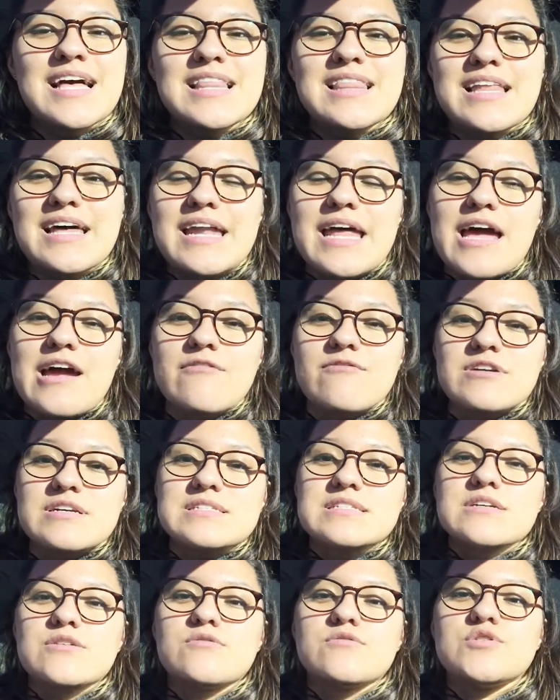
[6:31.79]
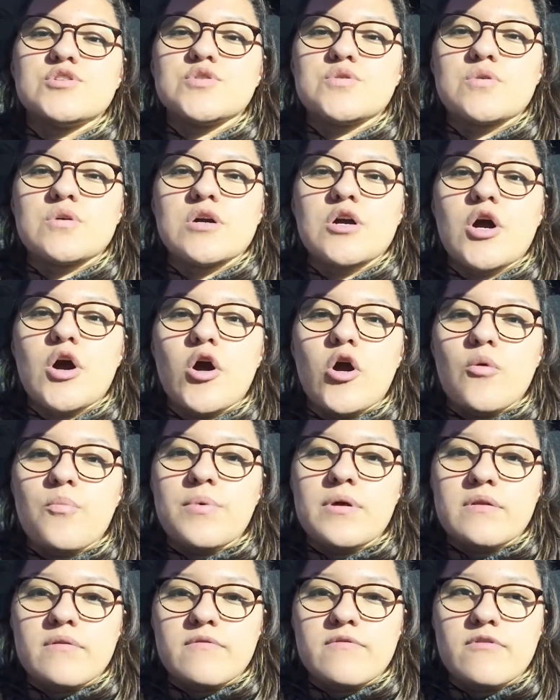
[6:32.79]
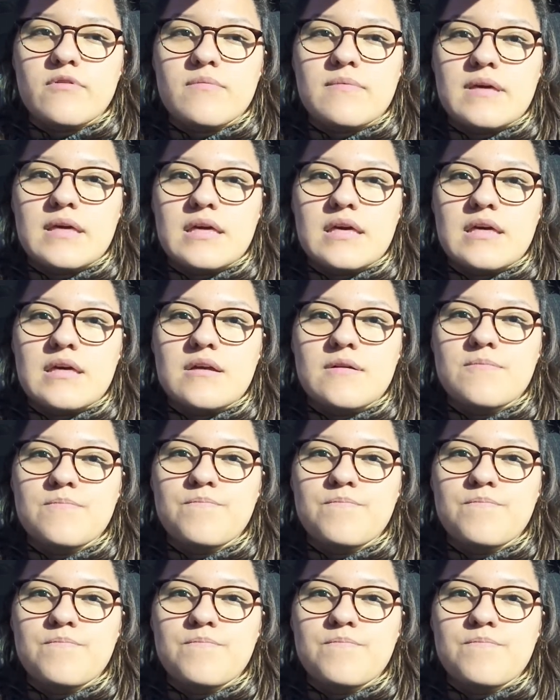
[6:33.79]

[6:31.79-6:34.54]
let every single door open for me